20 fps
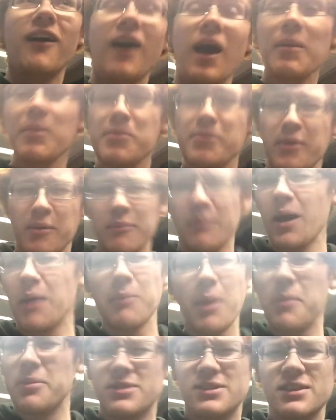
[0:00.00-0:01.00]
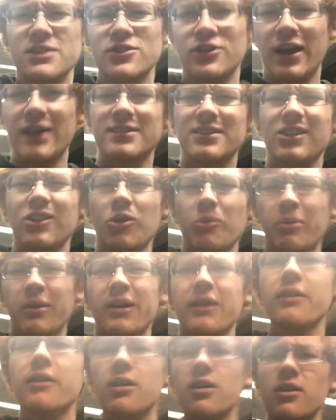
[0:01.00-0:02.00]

I'm, I may be seeing you guys in a little bit.